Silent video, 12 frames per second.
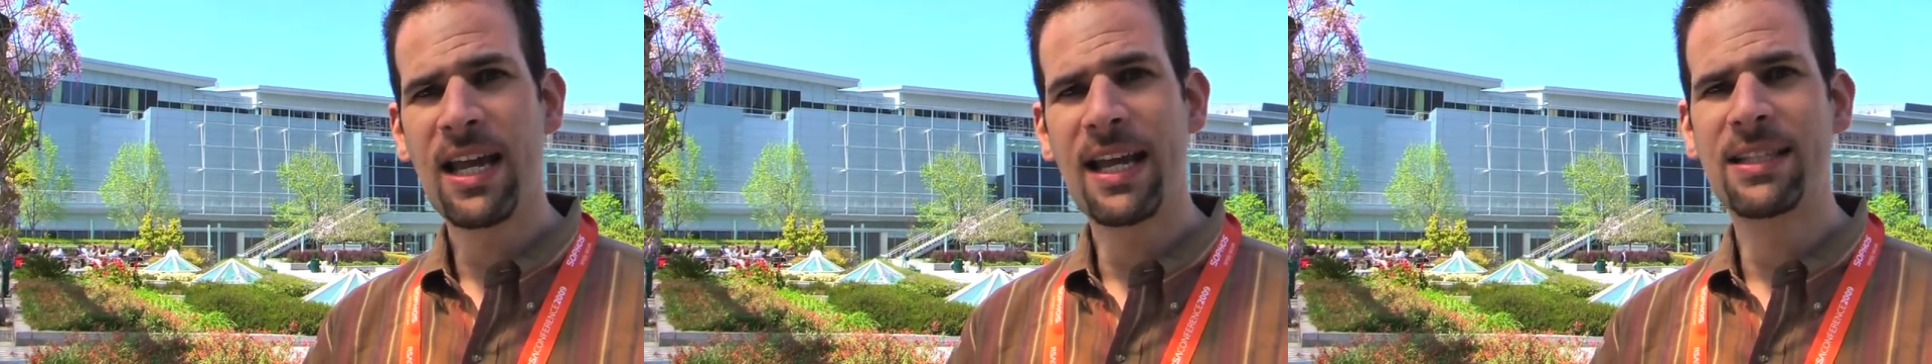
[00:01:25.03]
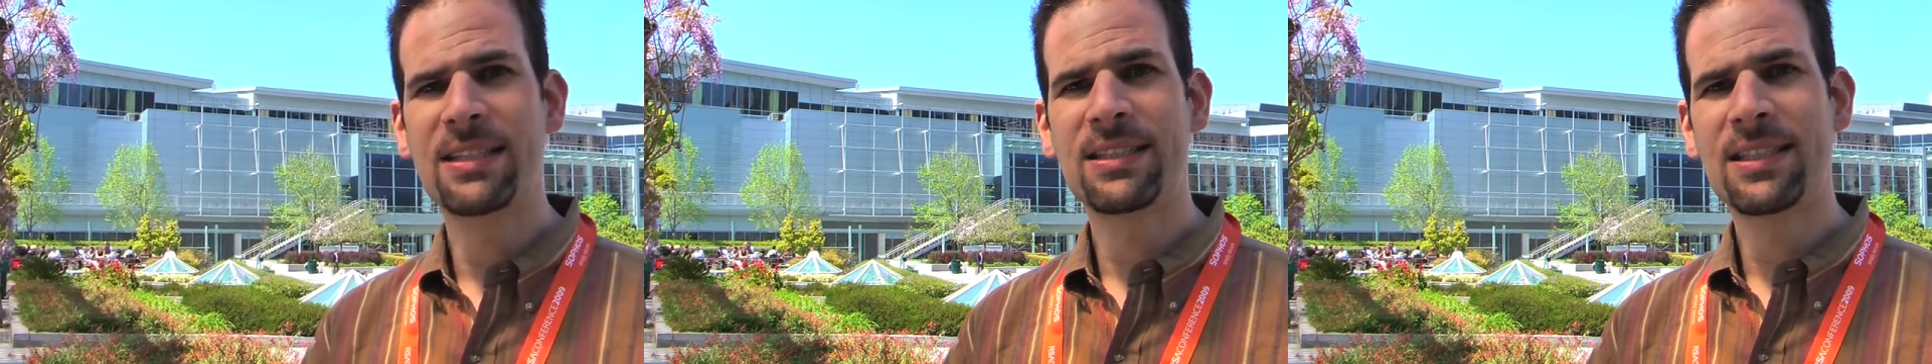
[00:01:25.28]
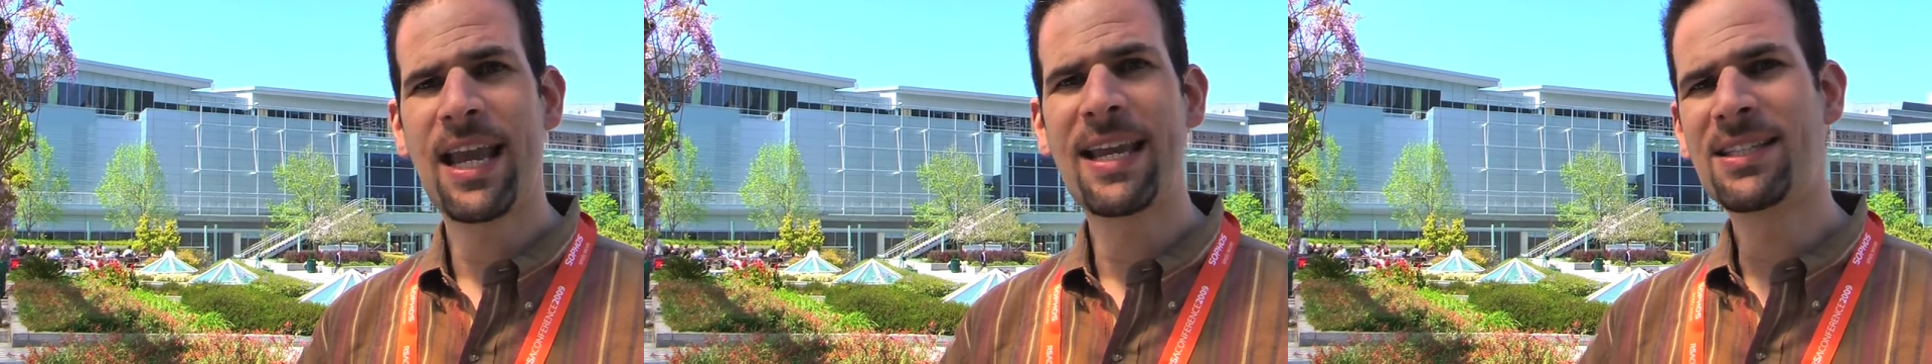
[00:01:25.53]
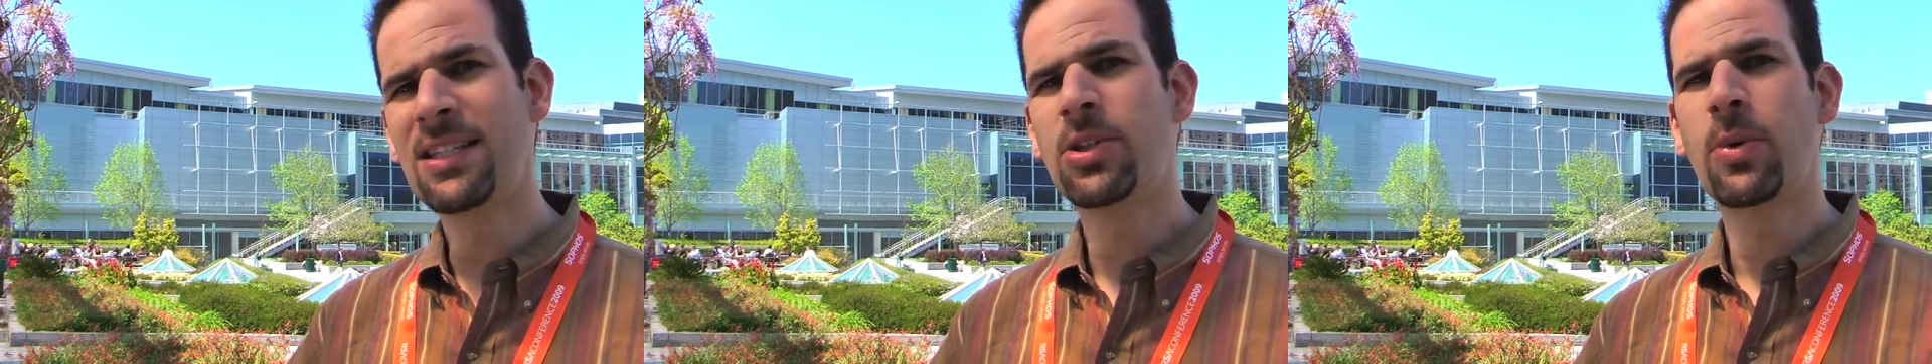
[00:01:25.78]
It
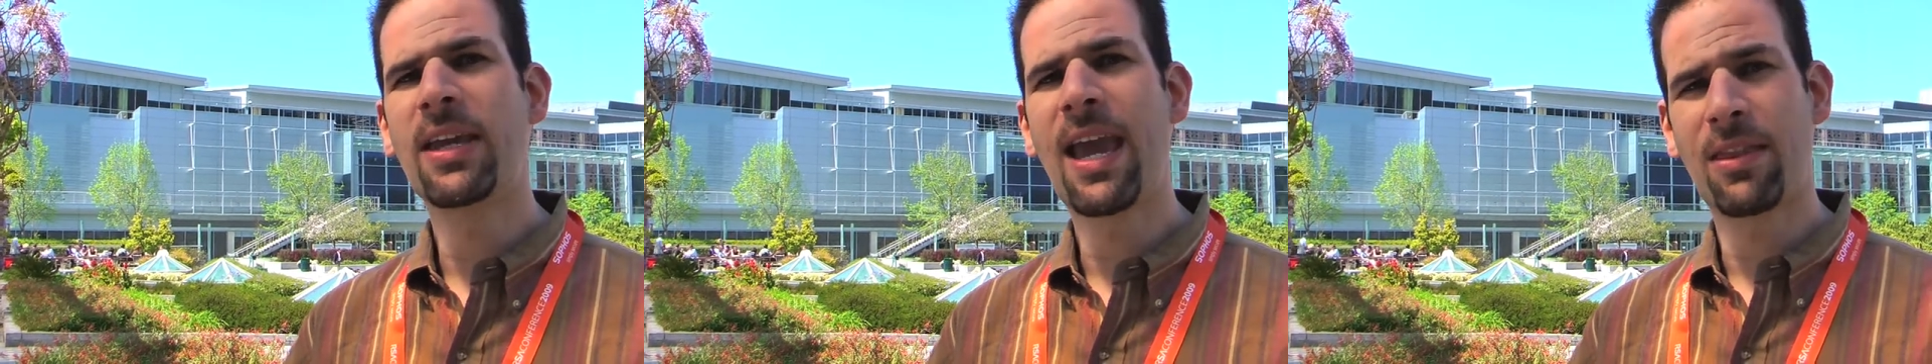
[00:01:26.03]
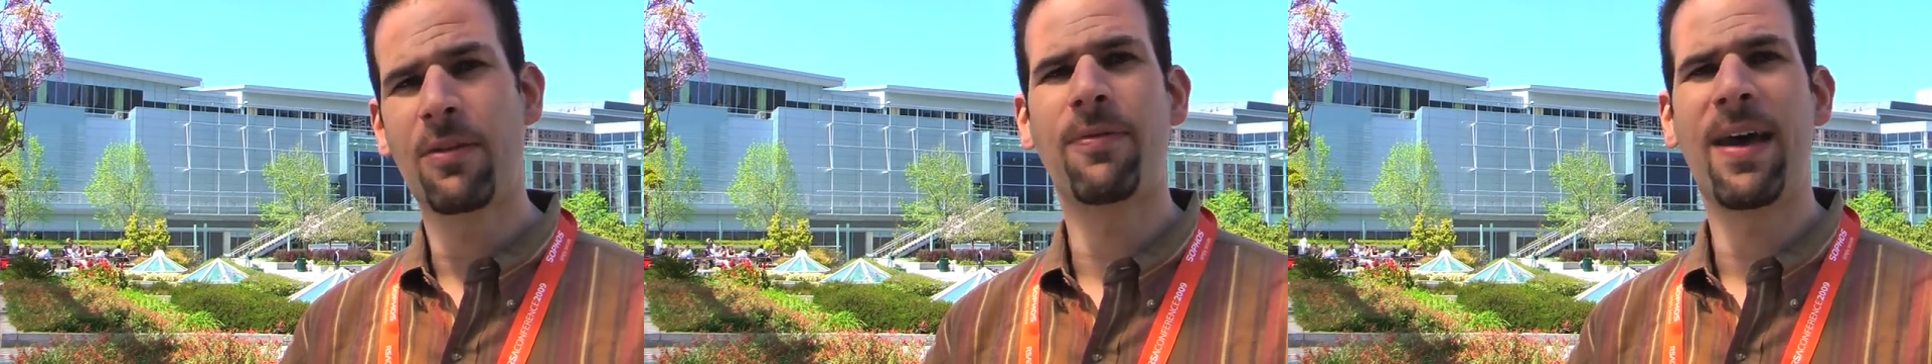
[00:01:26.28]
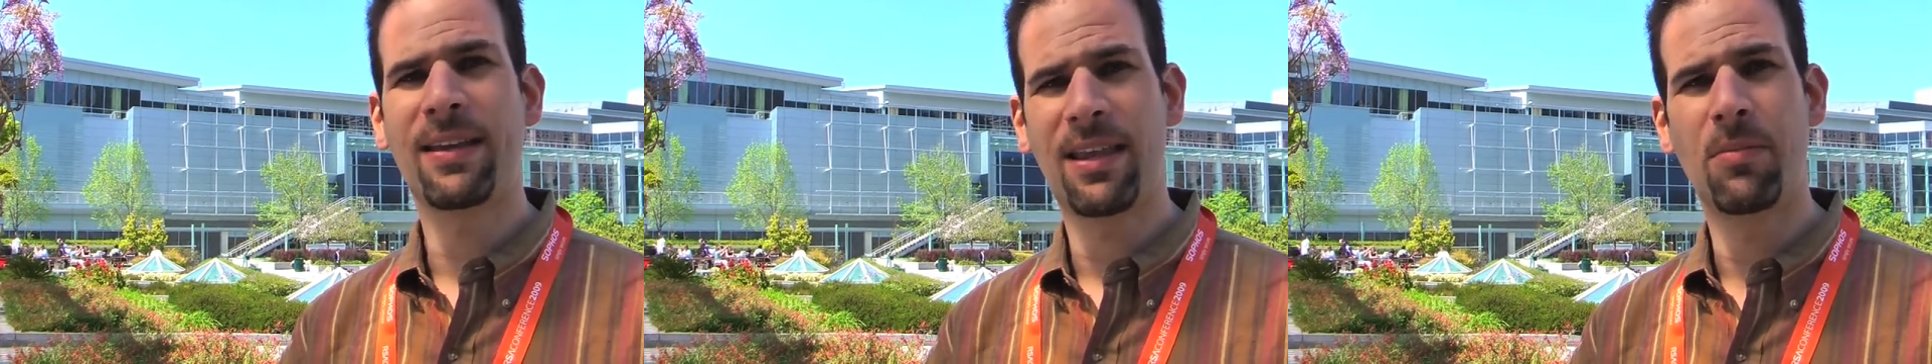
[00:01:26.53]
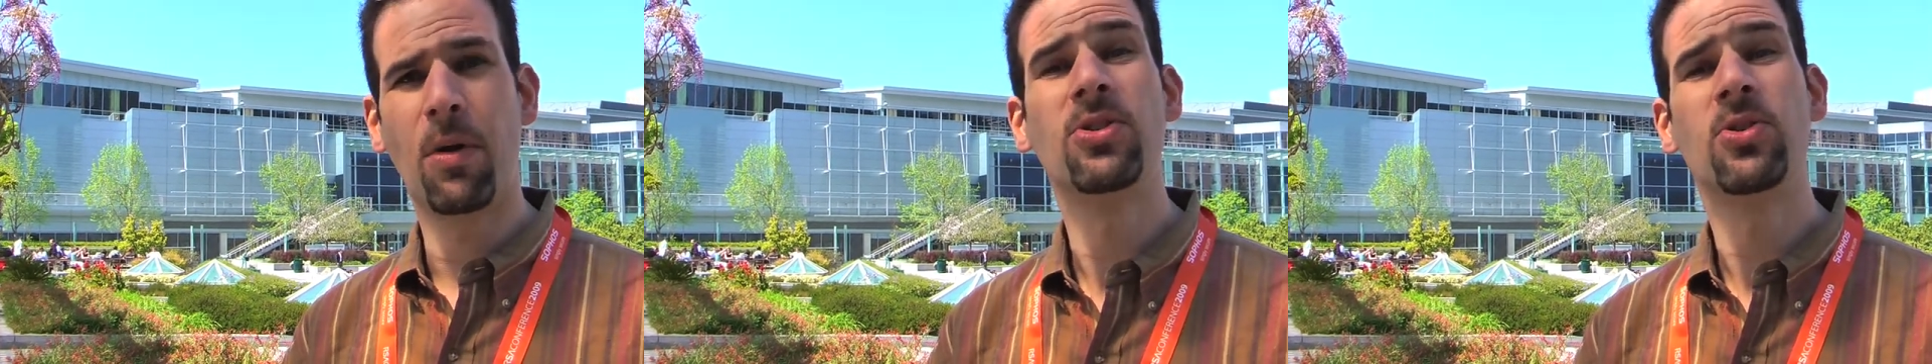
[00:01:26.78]
takes into account the fact
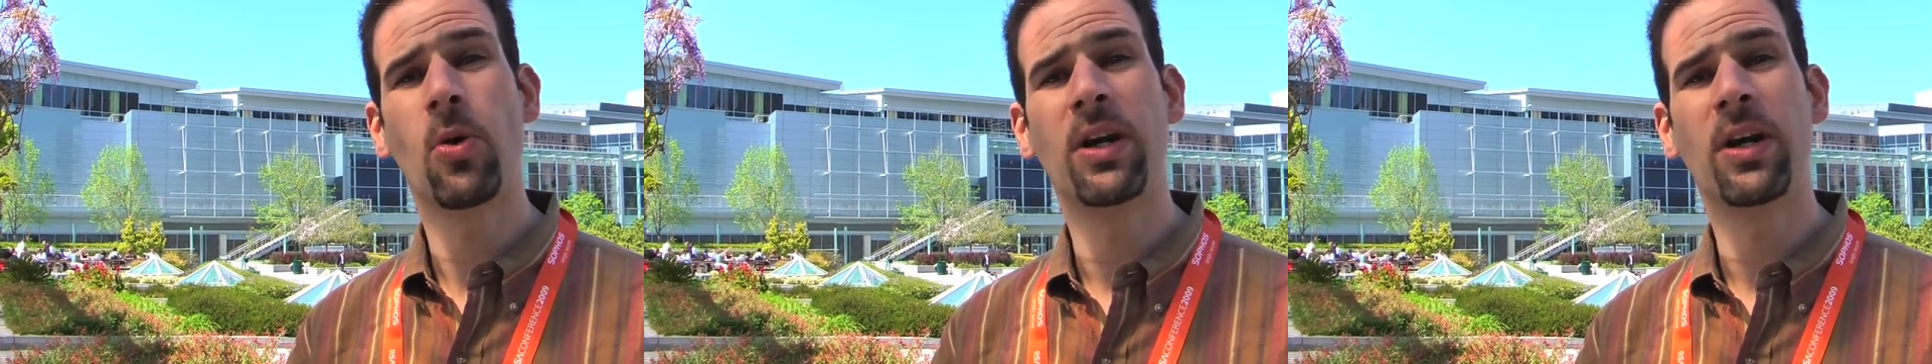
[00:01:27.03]
that most